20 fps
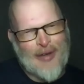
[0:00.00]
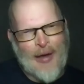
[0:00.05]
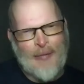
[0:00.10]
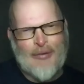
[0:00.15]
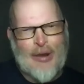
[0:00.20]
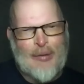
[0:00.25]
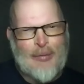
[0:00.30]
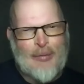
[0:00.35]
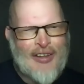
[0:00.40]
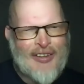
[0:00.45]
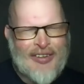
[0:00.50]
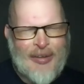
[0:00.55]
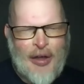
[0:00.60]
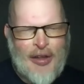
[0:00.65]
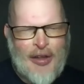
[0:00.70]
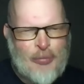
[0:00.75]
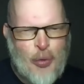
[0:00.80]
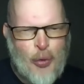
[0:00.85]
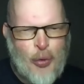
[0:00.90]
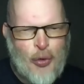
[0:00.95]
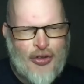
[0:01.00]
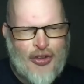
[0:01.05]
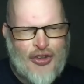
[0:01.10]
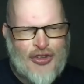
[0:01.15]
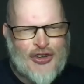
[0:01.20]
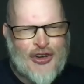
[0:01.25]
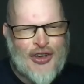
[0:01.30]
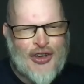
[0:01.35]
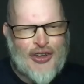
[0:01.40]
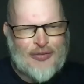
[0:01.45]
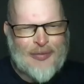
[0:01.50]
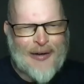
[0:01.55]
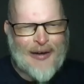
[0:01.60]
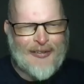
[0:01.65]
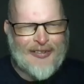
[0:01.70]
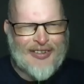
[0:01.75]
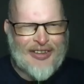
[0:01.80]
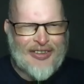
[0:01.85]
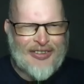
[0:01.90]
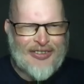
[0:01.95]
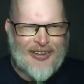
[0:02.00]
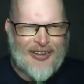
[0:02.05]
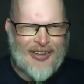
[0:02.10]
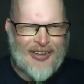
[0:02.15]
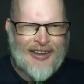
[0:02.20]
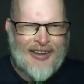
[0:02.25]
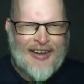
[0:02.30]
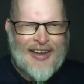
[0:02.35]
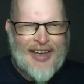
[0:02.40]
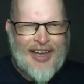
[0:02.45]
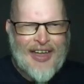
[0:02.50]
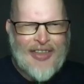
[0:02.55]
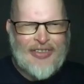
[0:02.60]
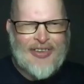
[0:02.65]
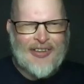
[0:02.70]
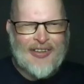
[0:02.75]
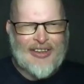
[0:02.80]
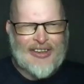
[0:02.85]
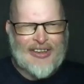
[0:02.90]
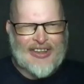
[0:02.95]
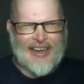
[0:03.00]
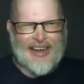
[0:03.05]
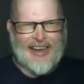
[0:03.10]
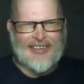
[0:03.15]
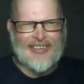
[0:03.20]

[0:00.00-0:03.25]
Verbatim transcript: I'm going to be as, as poor as a church mouse until until the day I